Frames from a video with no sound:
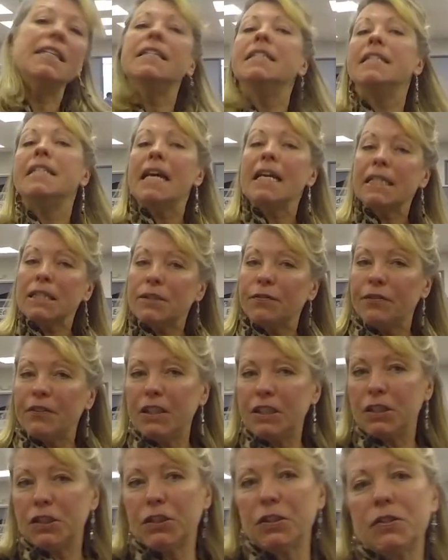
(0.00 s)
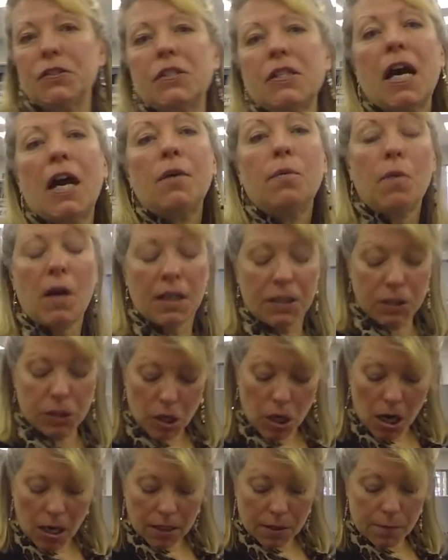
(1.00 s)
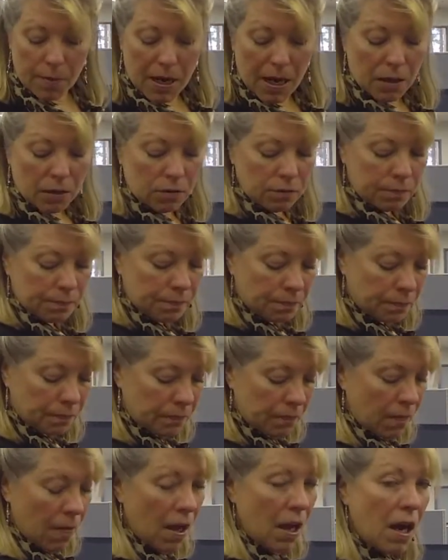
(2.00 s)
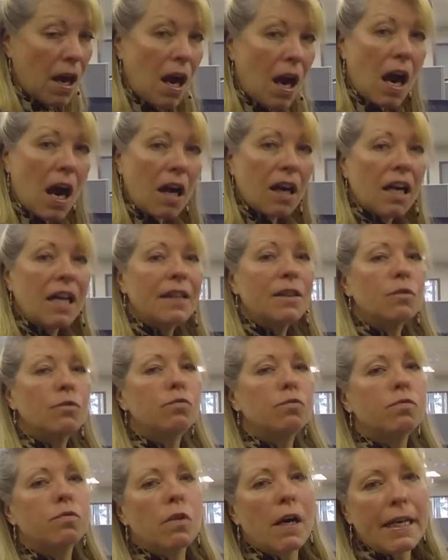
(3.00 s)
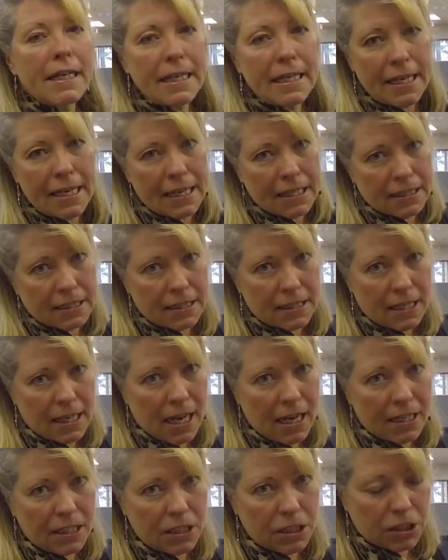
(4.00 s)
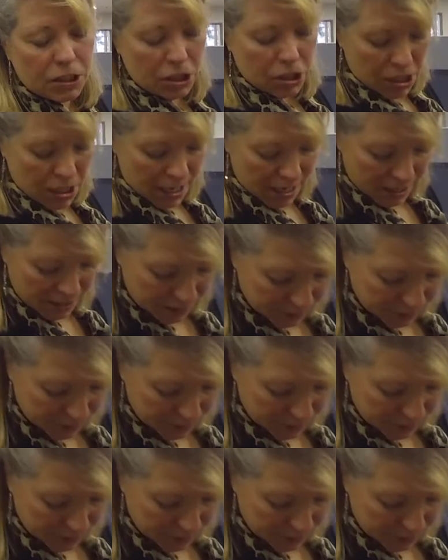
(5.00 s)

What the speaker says: Next features I want to talk about are on the right-hand side of your chair.